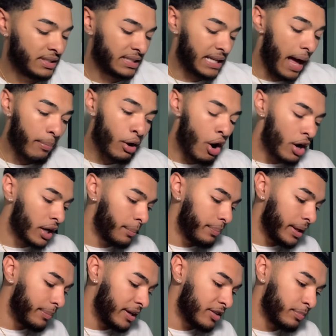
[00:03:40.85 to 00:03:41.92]
I'm calling them
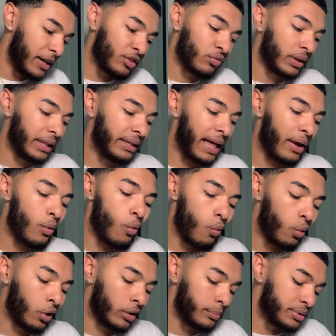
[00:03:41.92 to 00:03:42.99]
BBs, but it's really like
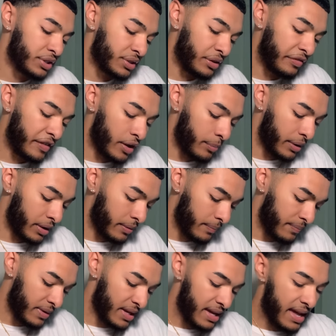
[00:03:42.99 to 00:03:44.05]
orbs, you feel me?
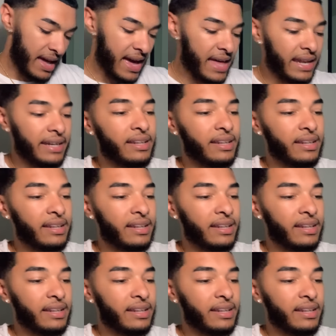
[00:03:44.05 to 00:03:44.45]
And it